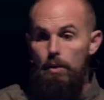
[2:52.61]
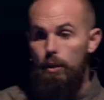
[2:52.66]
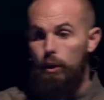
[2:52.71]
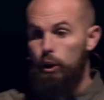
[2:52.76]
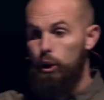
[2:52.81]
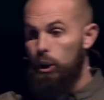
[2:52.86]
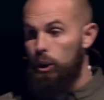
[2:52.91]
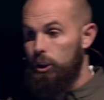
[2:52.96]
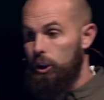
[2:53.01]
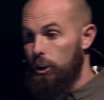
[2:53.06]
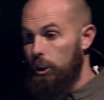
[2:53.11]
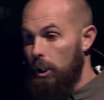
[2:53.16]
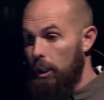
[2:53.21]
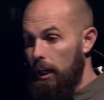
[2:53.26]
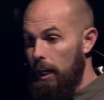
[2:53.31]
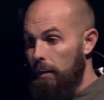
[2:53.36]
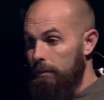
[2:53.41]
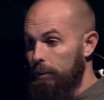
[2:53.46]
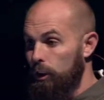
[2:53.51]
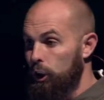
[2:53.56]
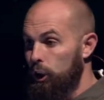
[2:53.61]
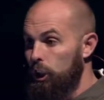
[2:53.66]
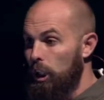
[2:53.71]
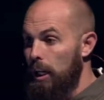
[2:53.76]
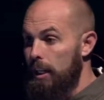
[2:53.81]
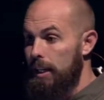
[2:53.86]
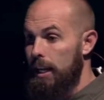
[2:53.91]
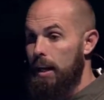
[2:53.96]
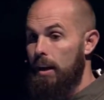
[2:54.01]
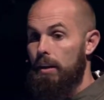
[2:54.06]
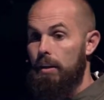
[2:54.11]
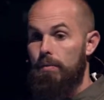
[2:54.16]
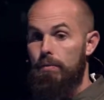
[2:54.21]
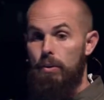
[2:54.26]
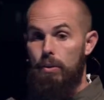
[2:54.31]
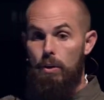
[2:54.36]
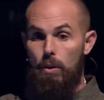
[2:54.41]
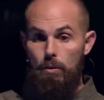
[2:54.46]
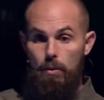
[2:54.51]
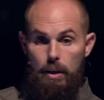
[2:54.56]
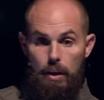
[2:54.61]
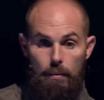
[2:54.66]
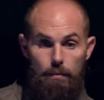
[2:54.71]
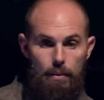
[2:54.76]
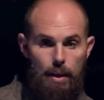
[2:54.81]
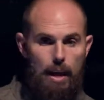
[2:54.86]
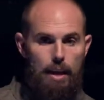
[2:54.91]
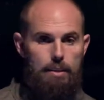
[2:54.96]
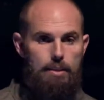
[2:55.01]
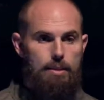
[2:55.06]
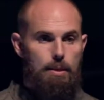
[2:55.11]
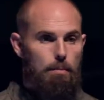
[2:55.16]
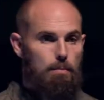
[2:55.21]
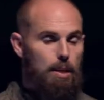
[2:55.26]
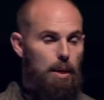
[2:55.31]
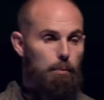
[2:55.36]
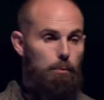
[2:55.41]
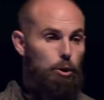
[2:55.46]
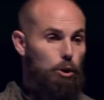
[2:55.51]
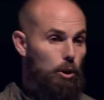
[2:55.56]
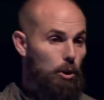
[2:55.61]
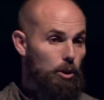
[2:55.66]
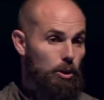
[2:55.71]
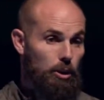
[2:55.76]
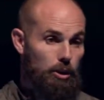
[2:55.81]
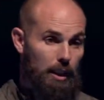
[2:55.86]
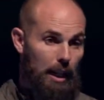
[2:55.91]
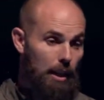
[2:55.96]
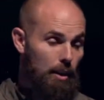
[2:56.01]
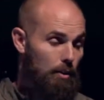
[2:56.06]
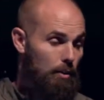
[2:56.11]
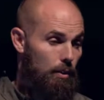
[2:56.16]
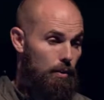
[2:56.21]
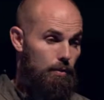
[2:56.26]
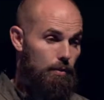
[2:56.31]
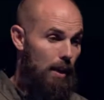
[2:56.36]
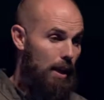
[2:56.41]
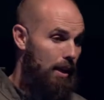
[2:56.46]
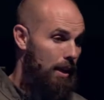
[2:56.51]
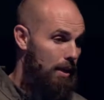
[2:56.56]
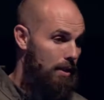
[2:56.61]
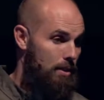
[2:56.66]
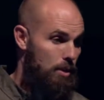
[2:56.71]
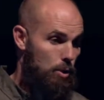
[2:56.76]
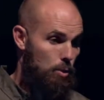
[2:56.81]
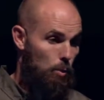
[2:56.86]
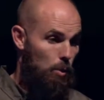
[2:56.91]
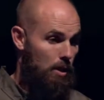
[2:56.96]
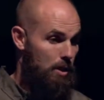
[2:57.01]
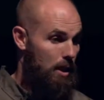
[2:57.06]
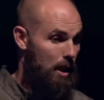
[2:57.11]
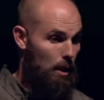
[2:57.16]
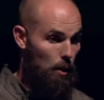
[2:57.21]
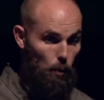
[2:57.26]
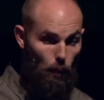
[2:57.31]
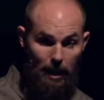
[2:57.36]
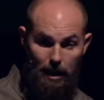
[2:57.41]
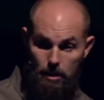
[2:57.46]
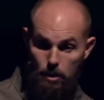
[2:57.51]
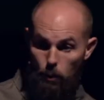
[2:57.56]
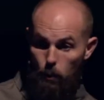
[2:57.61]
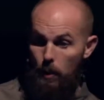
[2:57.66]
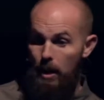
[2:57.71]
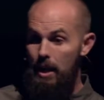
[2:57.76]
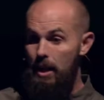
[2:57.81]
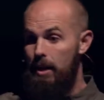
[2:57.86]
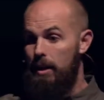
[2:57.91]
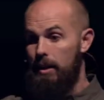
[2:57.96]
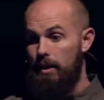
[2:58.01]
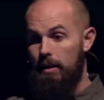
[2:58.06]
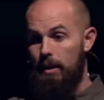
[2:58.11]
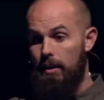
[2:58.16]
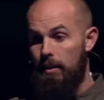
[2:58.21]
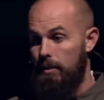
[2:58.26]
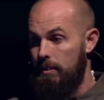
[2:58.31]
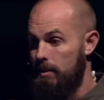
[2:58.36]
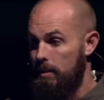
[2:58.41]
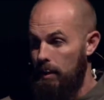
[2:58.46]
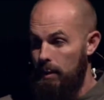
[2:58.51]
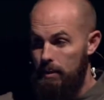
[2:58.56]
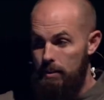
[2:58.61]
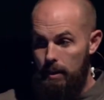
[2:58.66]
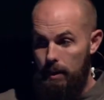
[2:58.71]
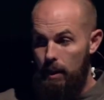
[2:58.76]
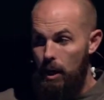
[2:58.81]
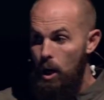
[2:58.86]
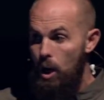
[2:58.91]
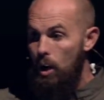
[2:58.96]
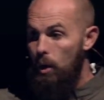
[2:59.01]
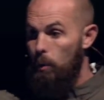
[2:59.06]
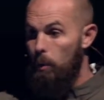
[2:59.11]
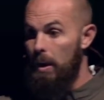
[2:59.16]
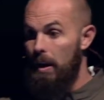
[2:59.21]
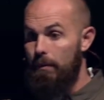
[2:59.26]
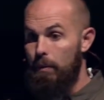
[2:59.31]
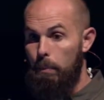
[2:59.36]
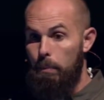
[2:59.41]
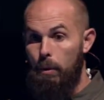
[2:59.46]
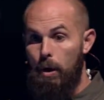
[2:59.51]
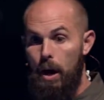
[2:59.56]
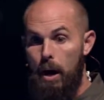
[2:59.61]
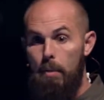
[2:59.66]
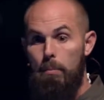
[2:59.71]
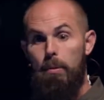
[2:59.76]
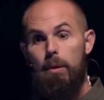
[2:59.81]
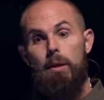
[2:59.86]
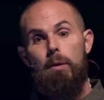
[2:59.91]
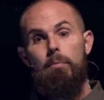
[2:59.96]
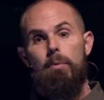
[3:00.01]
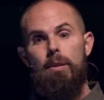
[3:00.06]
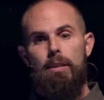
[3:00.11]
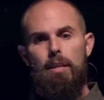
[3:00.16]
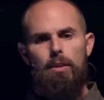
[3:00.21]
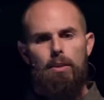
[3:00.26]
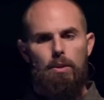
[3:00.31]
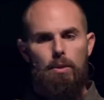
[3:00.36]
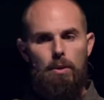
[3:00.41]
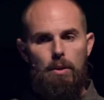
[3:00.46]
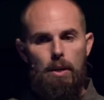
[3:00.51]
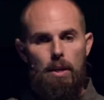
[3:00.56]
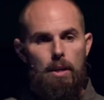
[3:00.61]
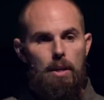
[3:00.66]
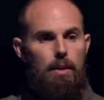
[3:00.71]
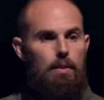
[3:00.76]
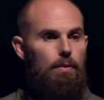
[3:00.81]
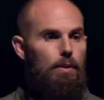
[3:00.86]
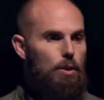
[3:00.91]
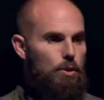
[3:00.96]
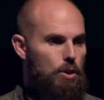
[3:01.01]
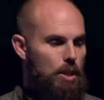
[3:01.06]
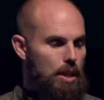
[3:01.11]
the church is going to have to shut down if you don't give that. And sometimes churches handle their finances where it's kind of week to week, and then all of a sudden it's like we have a problem, and then there's